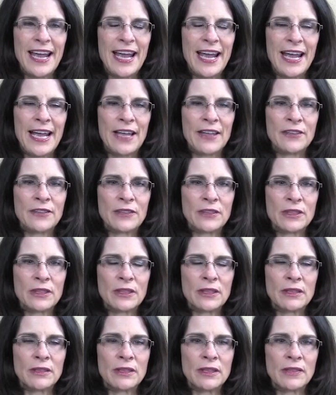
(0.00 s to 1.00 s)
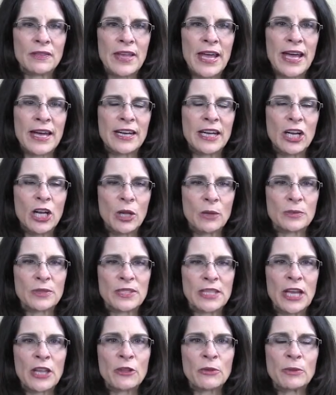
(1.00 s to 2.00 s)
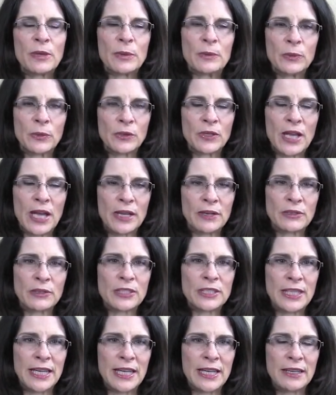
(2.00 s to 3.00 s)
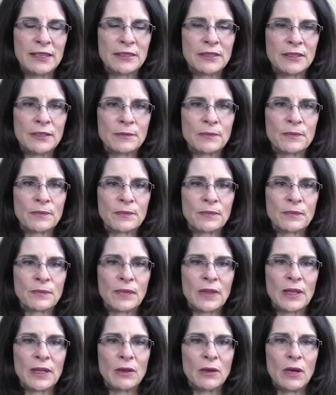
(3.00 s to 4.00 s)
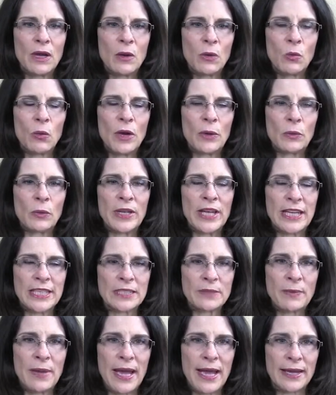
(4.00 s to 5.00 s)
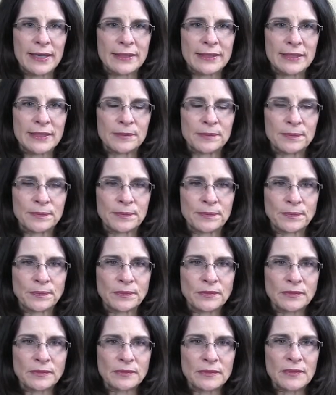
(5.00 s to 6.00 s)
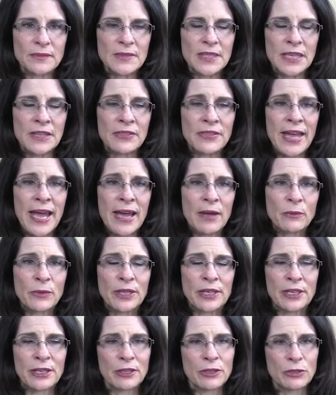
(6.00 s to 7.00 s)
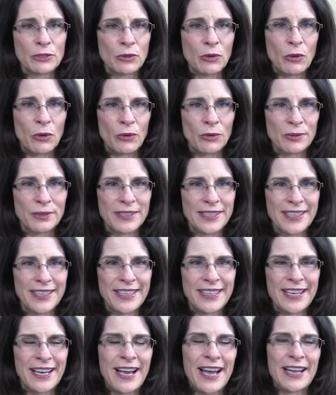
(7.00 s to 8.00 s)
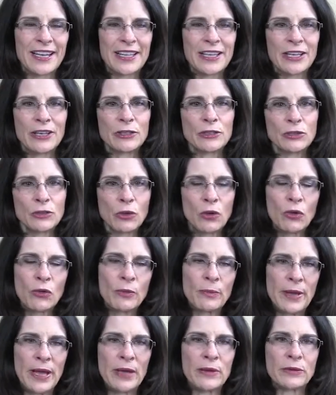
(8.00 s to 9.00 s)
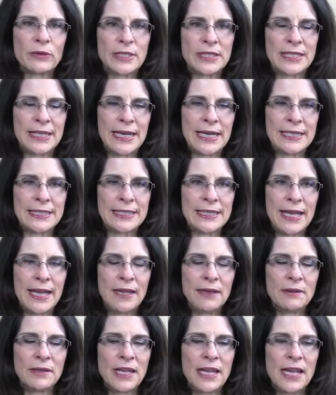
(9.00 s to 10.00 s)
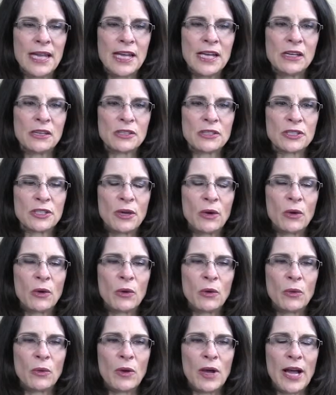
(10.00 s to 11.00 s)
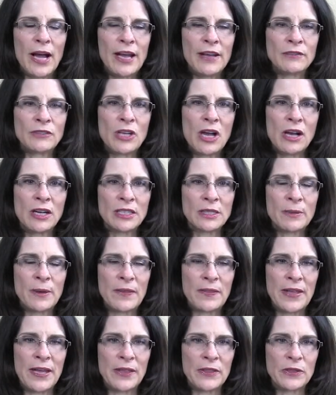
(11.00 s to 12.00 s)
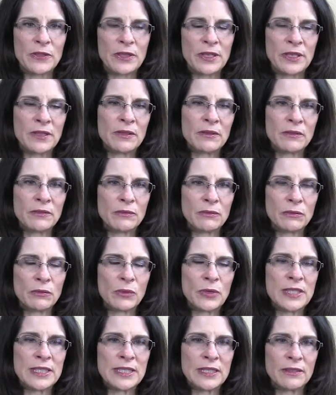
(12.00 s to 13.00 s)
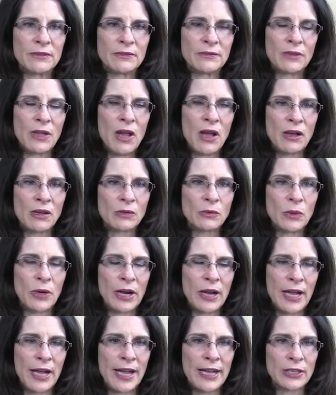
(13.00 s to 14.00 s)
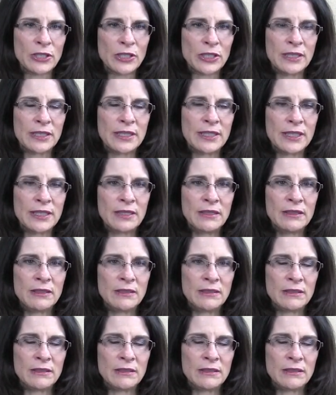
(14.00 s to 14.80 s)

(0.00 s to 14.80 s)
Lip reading: and that helps other people to understand what we expect. That we can control. I can control the boundaries that I set. So I've talked about that in the recent blog where I actually did